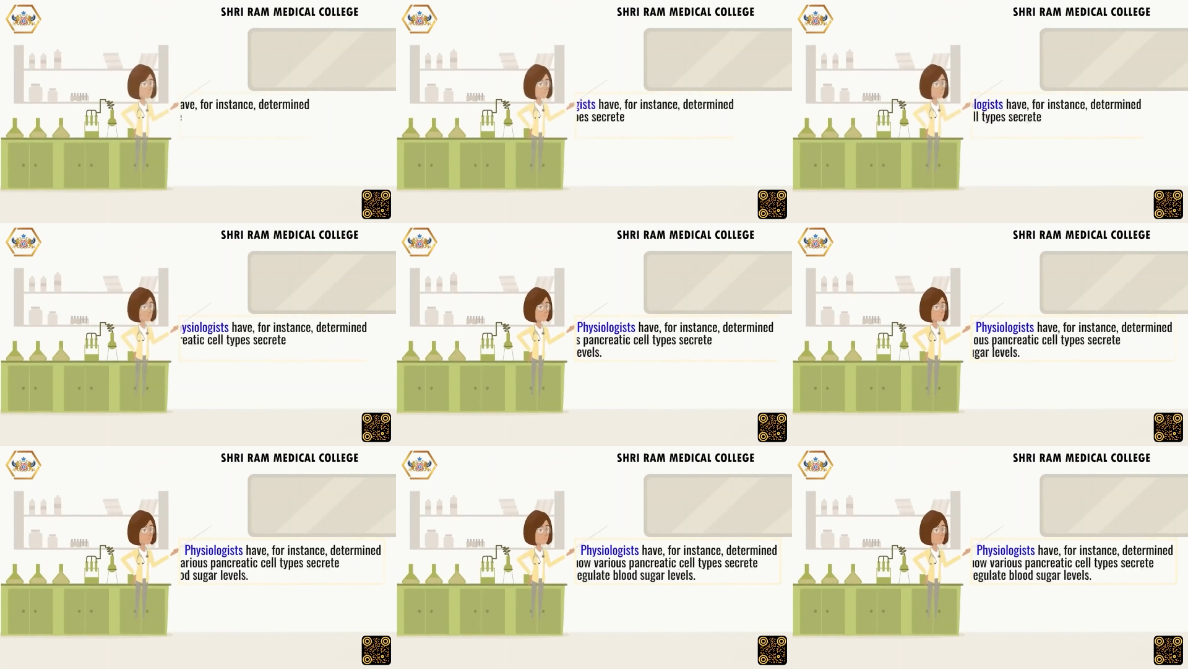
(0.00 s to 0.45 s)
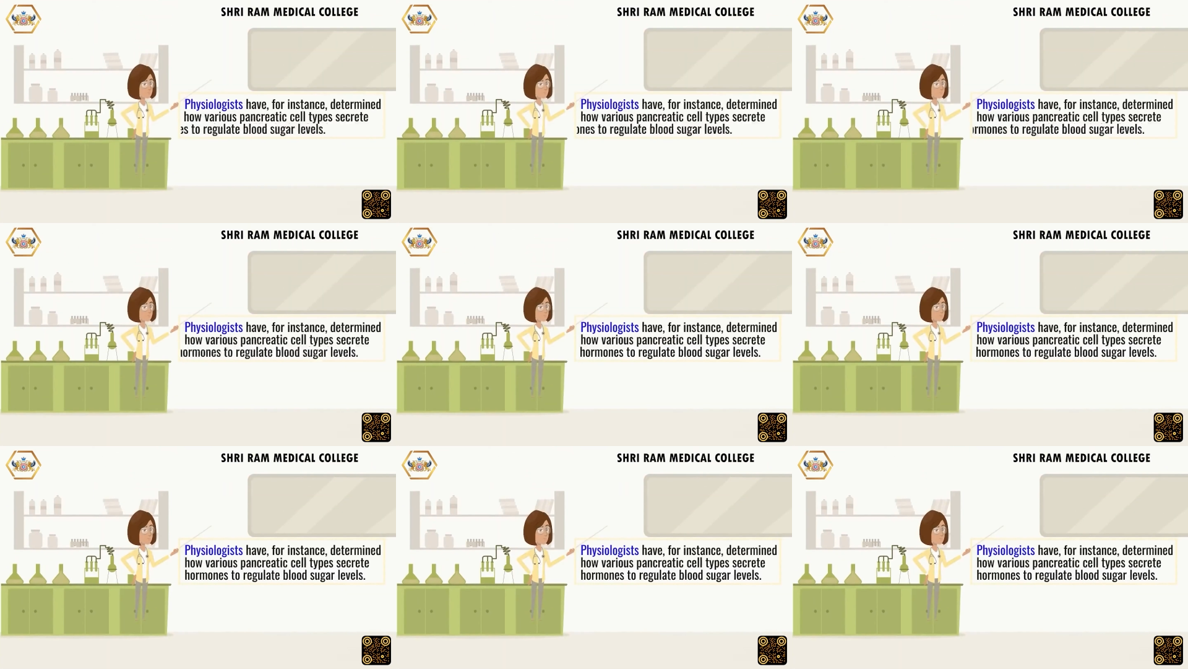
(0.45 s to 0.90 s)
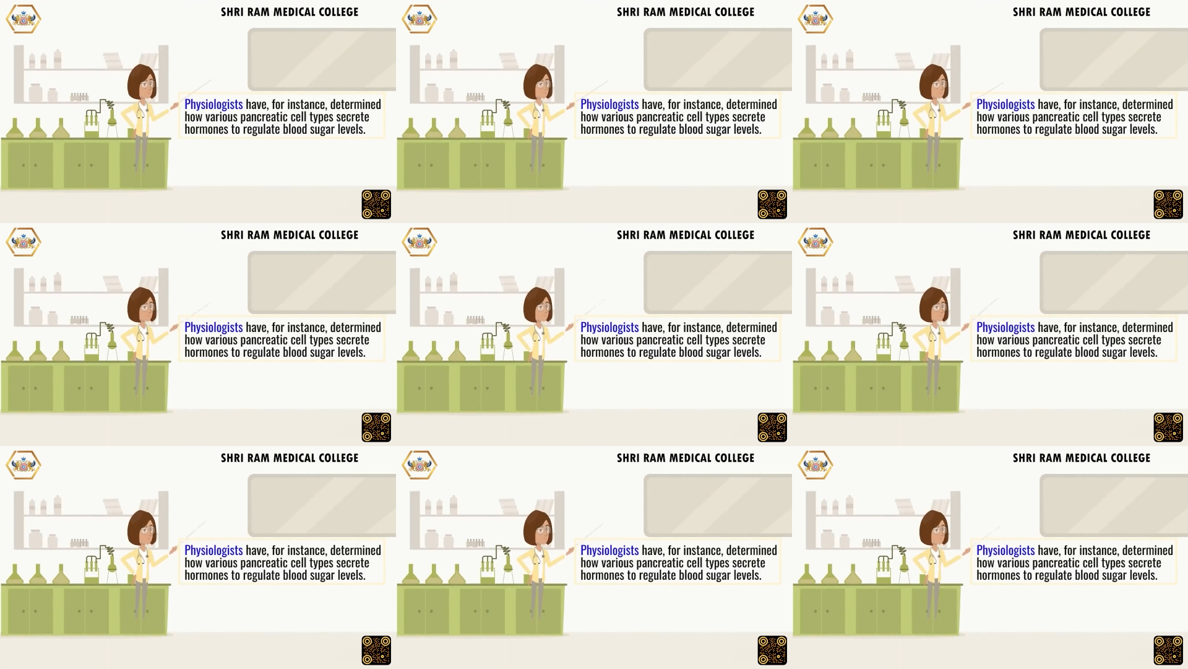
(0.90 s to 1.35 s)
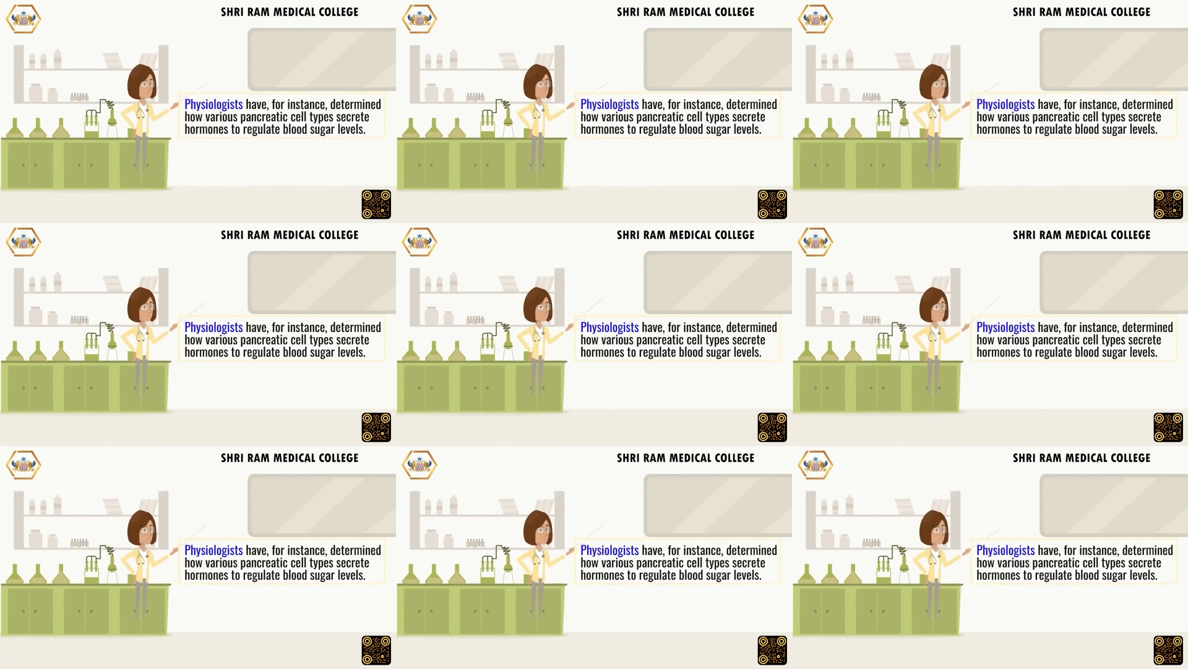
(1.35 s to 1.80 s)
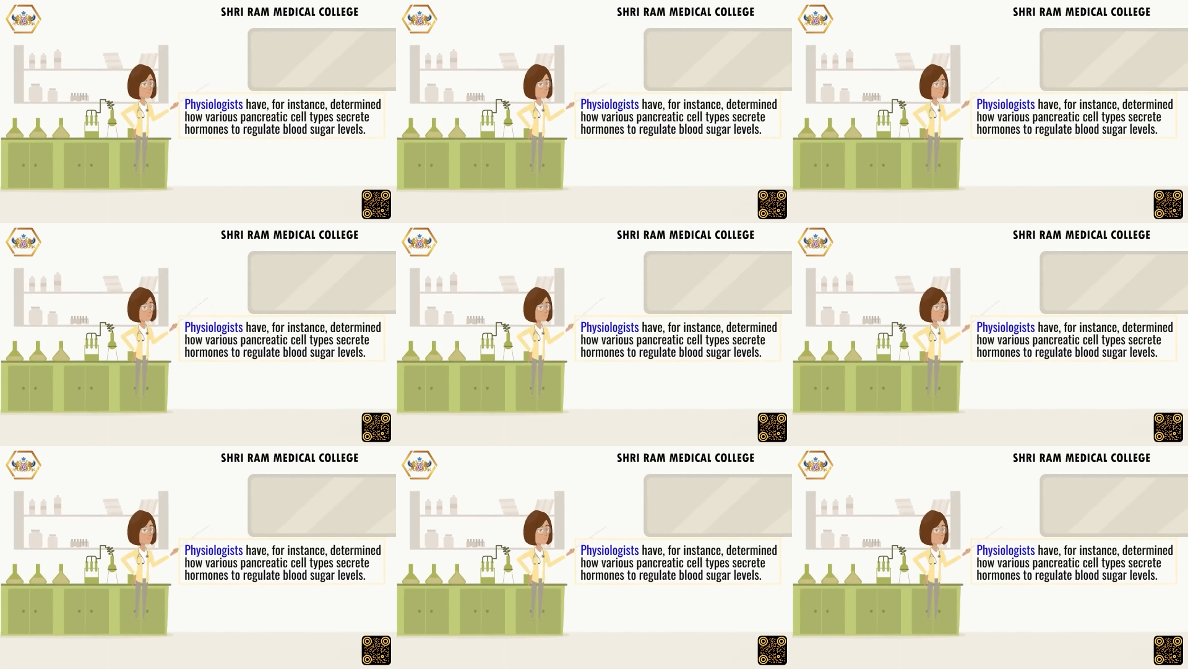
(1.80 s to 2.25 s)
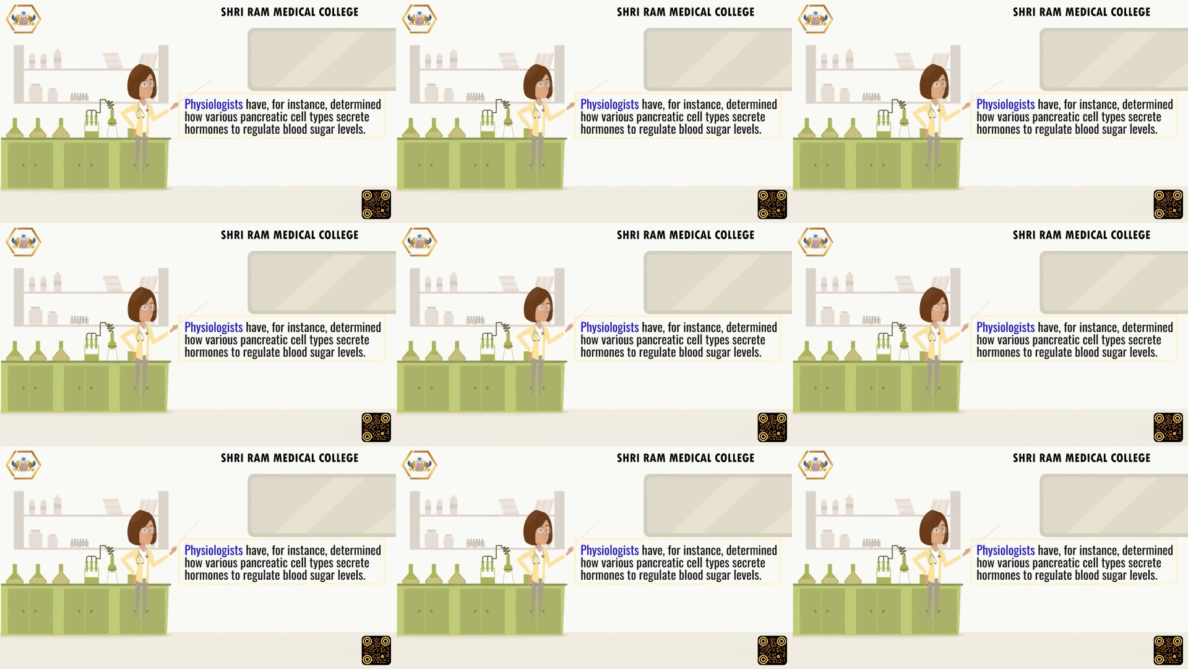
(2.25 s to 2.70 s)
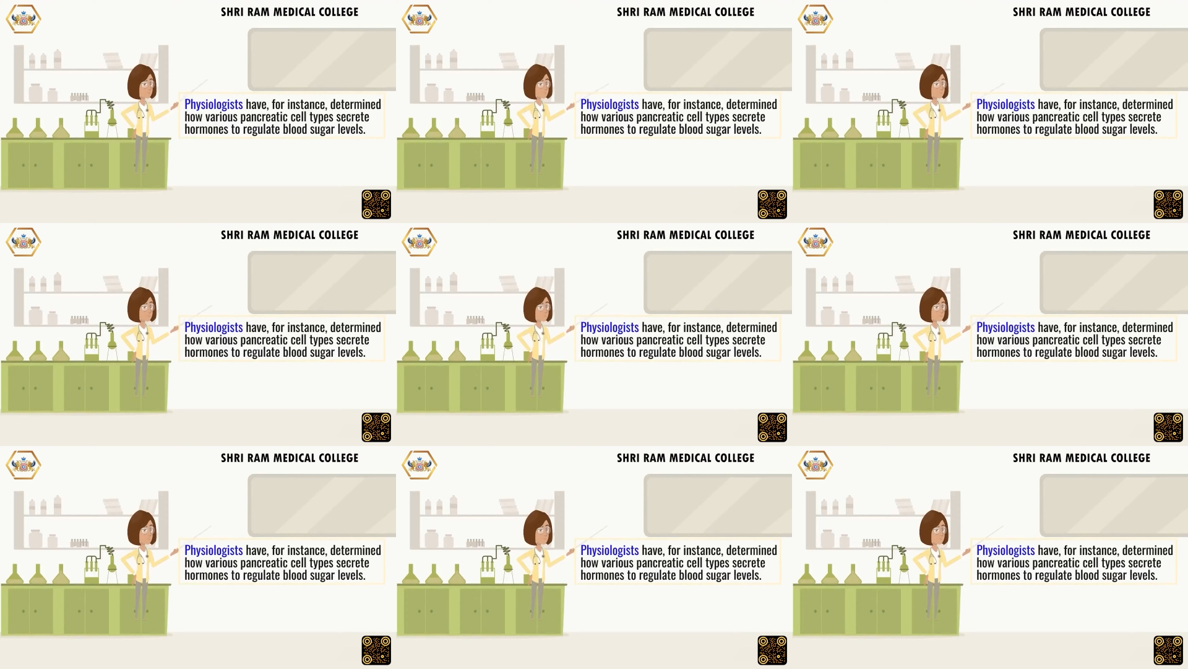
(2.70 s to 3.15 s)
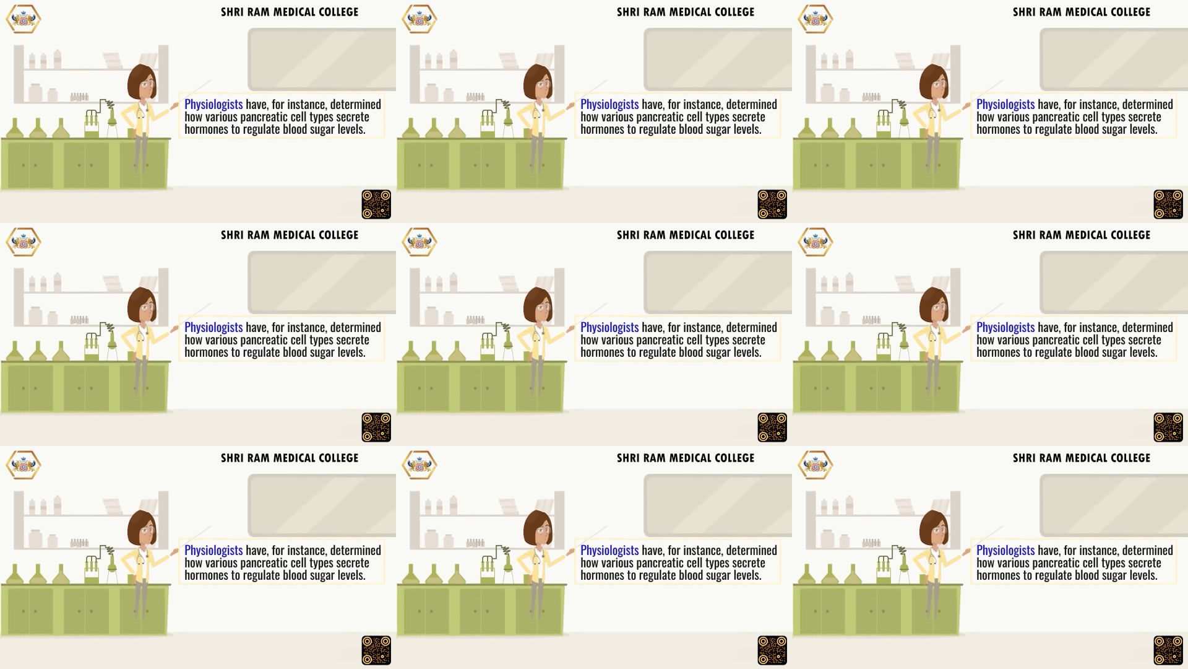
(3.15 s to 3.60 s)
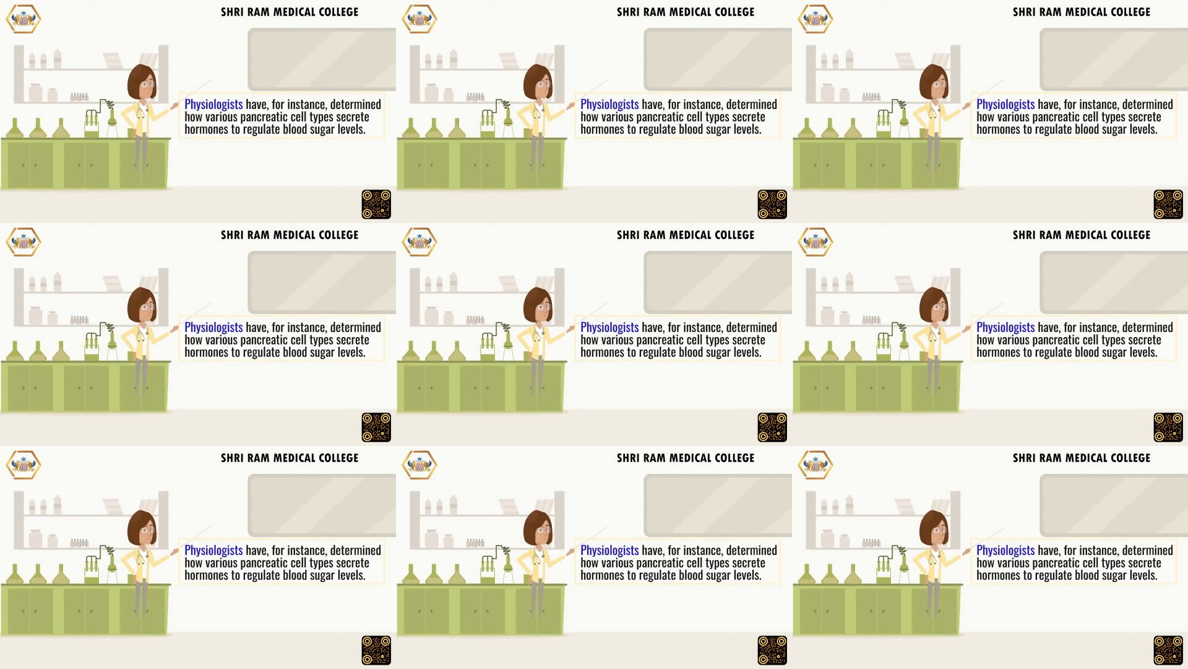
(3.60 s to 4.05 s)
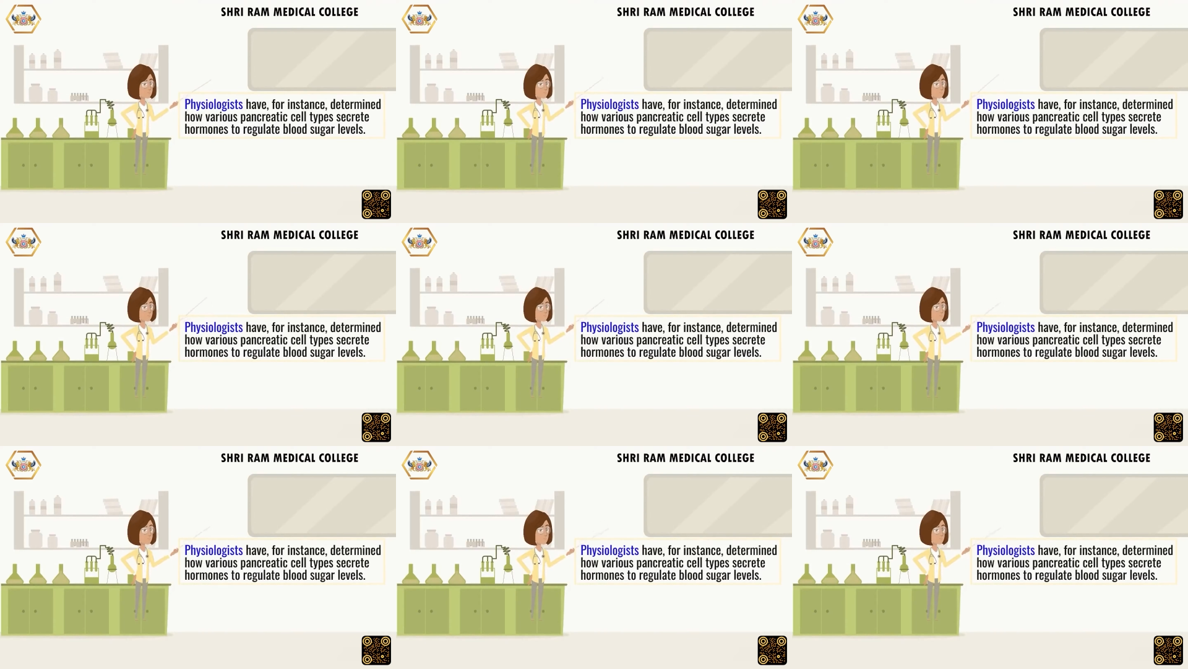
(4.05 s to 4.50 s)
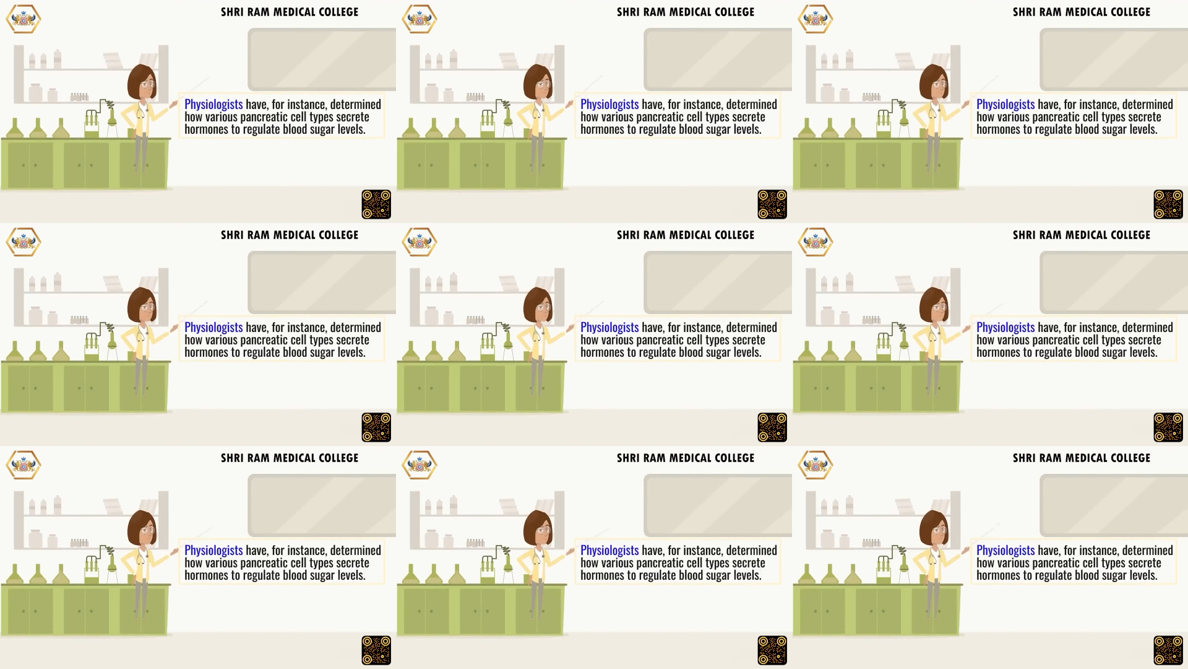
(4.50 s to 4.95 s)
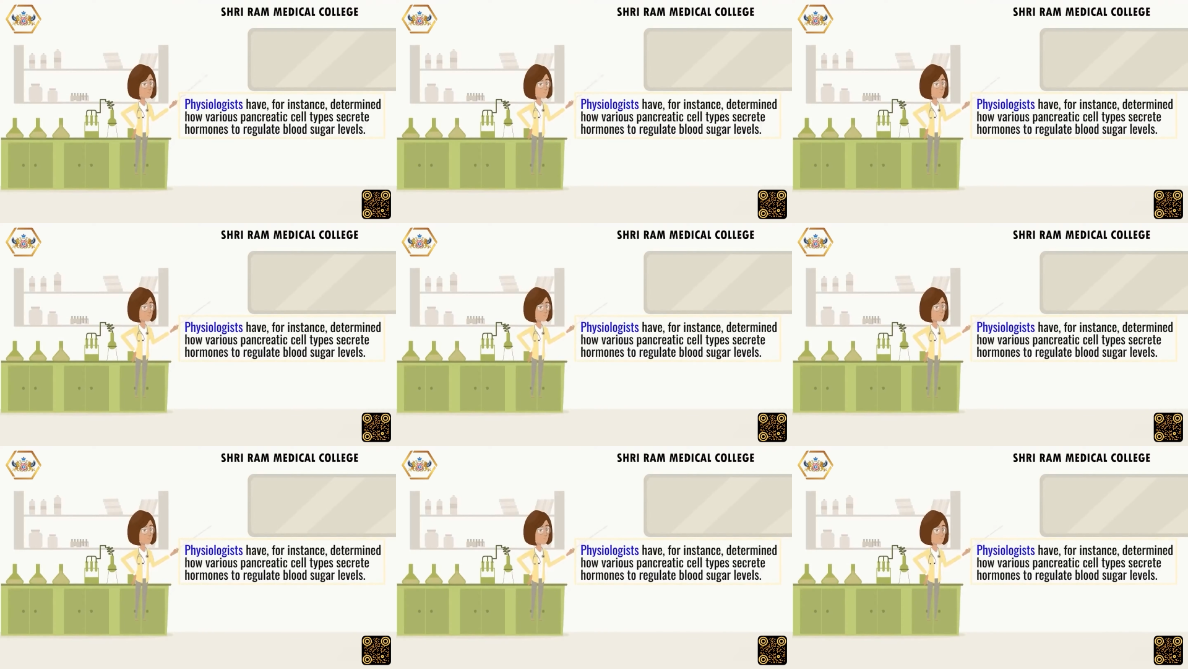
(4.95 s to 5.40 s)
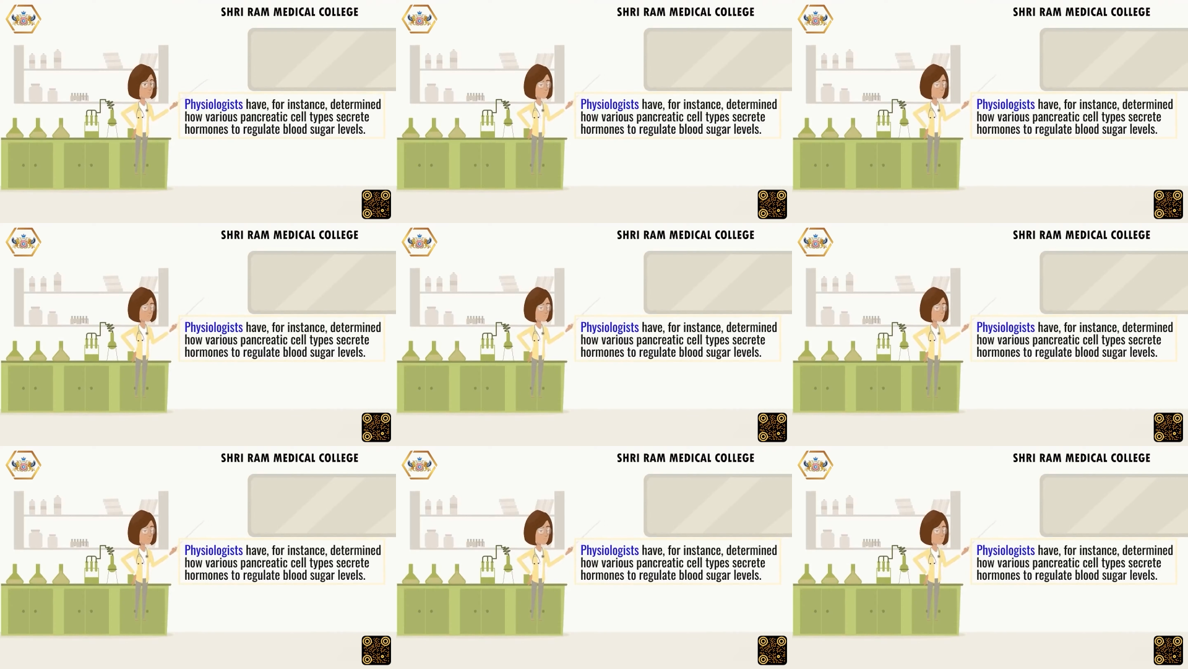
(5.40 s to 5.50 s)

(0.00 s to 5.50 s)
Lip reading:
No face is visible, so there are no lips to read.